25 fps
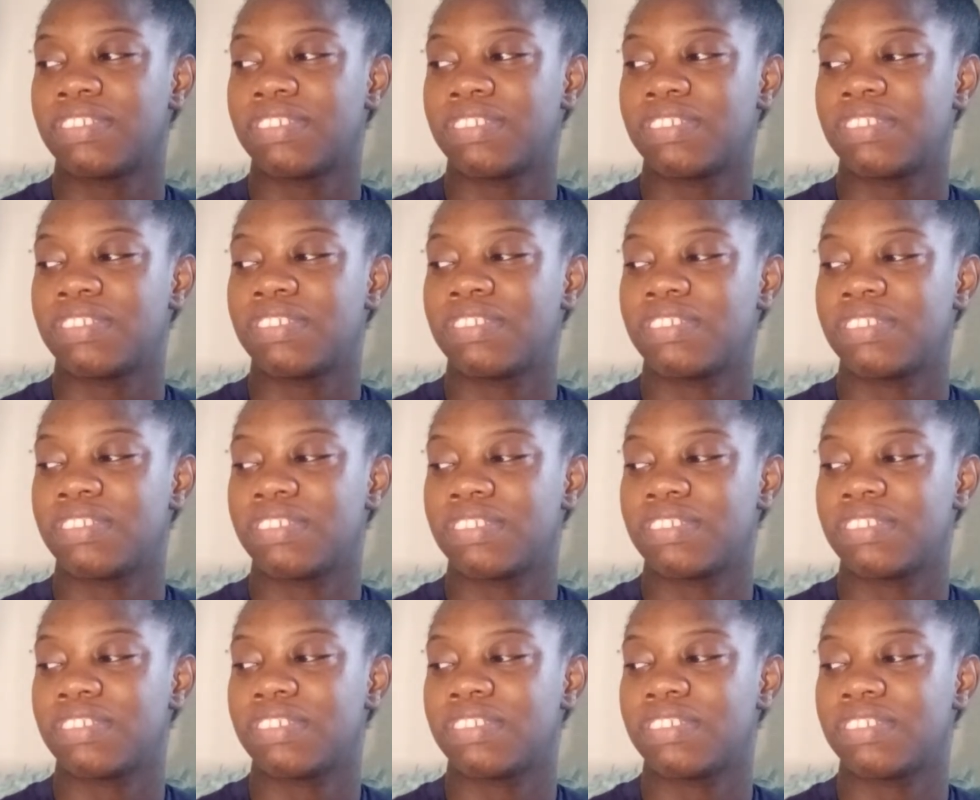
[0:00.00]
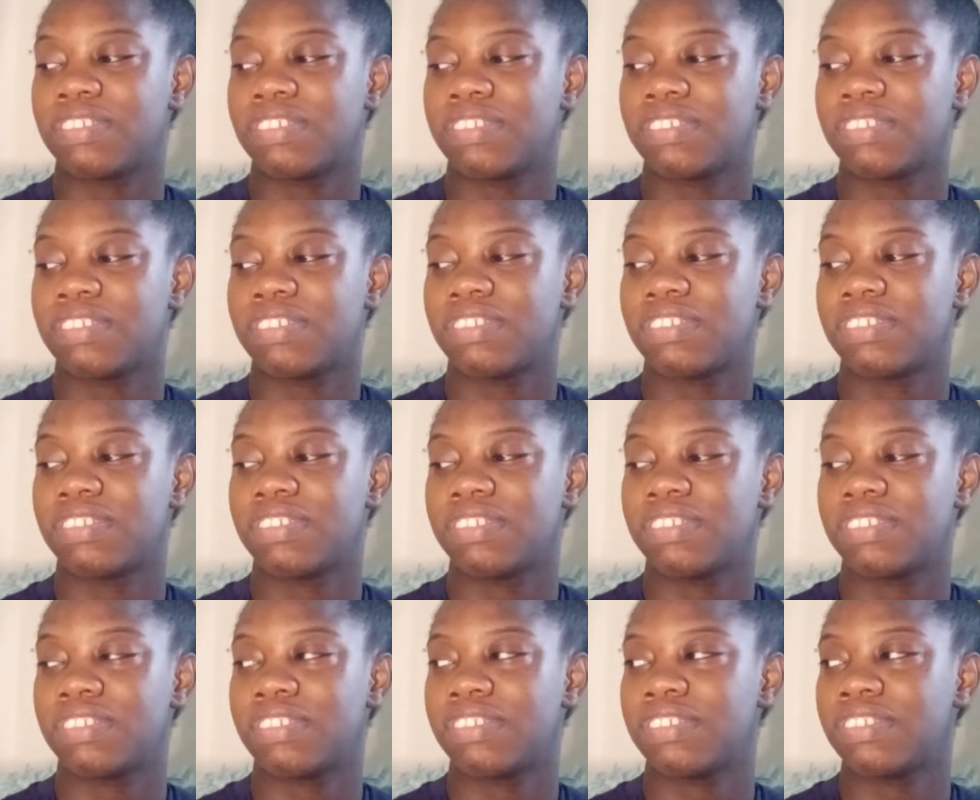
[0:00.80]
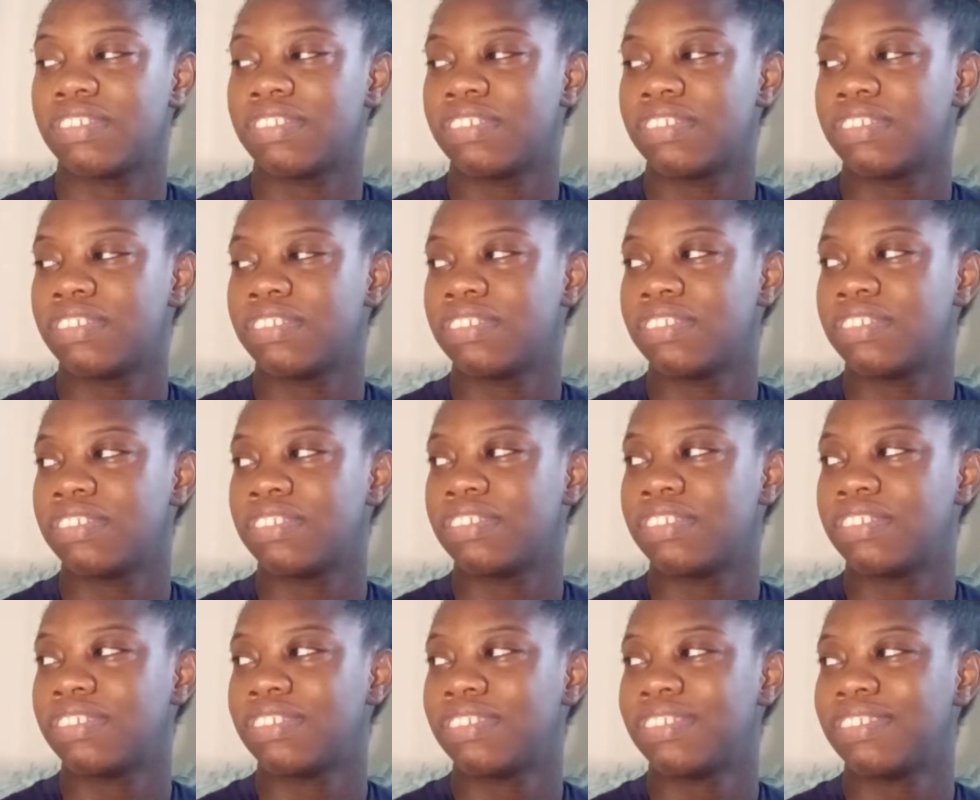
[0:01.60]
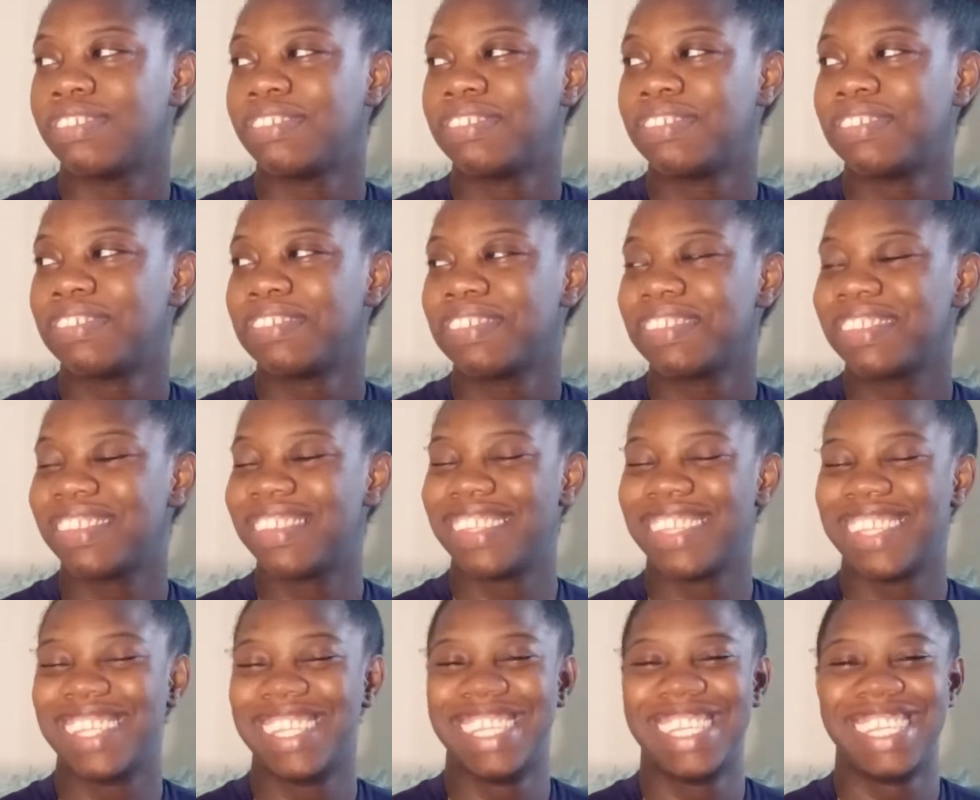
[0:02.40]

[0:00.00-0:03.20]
(not speaking)